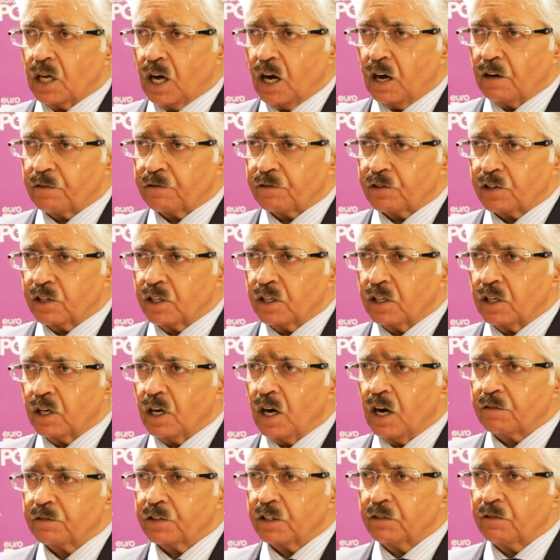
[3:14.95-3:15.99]

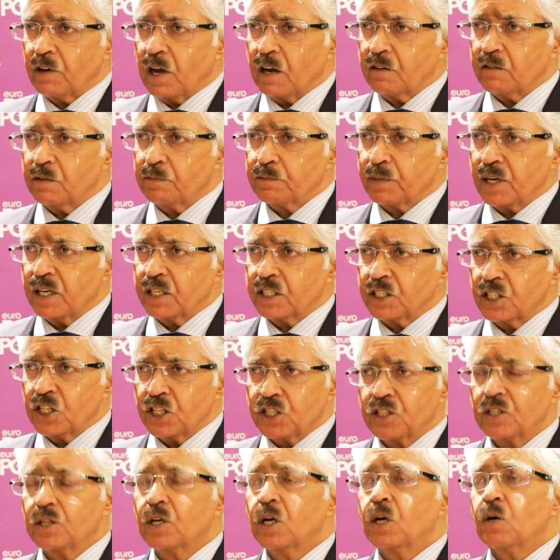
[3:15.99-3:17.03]
after valve
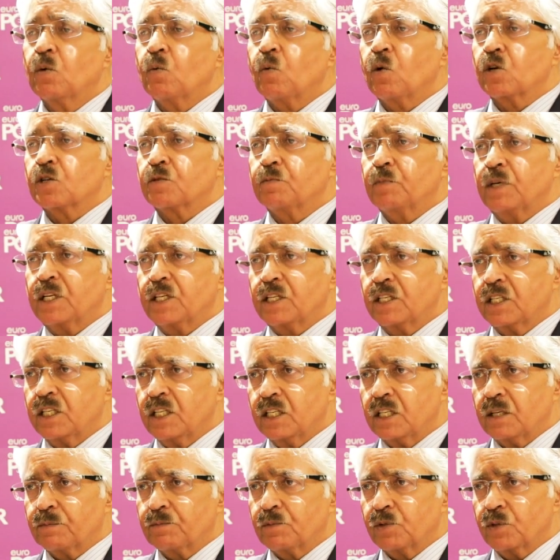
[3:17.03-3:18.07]
implantation, was
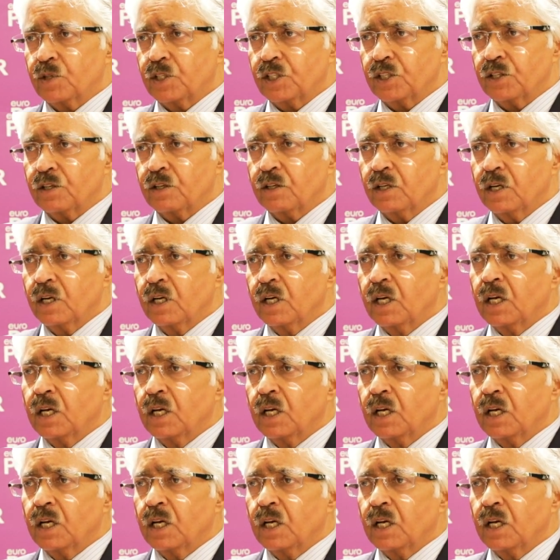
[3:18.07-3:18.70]
maintained up to a year.